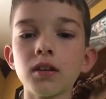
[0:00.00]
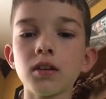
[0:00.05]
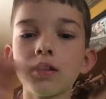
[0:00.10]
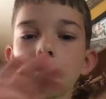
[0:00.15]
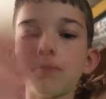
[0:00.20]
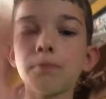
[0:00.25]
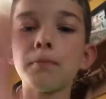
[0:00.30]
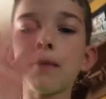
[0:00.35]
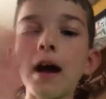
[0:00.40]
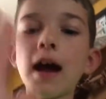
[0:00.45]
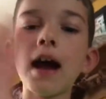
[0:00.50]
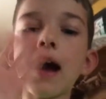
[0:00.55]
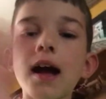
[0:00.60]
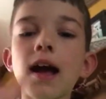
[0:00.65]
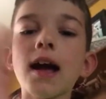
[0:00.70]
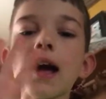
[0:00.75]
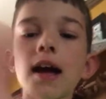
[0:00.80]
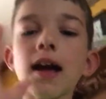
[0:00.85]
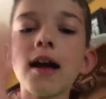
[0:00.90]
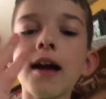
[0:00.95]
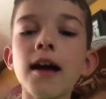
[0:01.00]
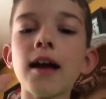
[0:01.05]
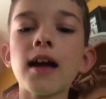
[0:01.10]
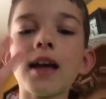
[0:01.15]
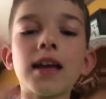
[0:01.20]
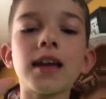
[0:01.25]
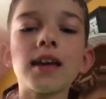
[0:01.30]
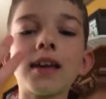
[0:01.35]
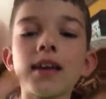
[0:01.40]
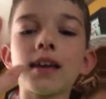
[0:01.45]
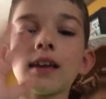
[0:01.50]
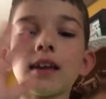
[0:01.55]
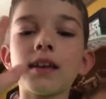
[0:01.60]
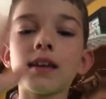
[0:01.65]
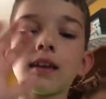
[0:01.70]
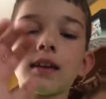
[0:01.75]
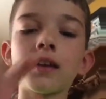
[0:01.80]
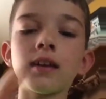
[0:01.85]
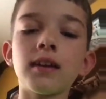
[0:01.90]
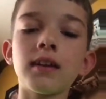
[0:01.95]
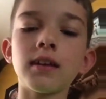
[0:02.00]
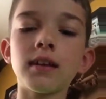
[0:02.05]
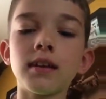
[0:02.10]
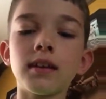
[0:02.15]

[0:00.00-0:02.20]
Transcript: Goodbye.